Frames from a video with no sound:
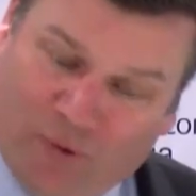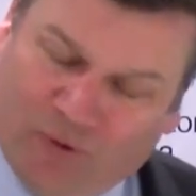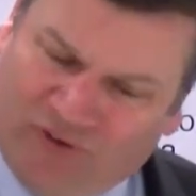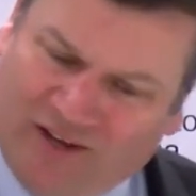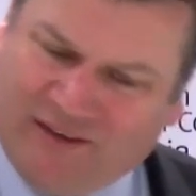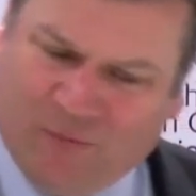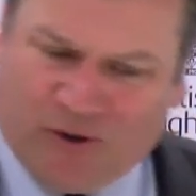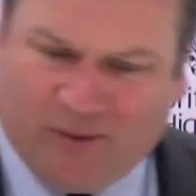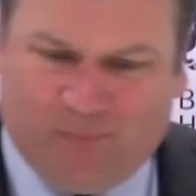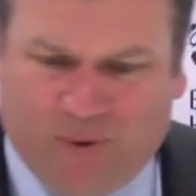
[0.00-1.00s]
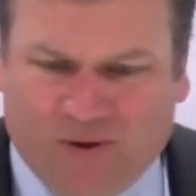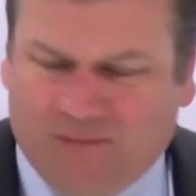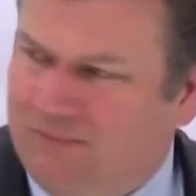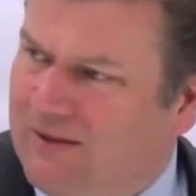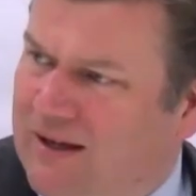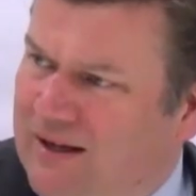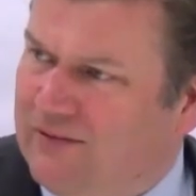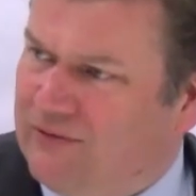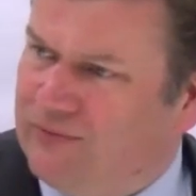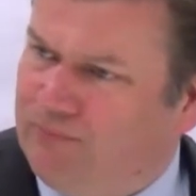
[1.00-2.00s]
Or does it want to put
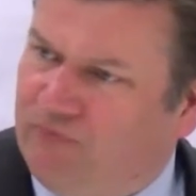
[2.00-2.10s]
its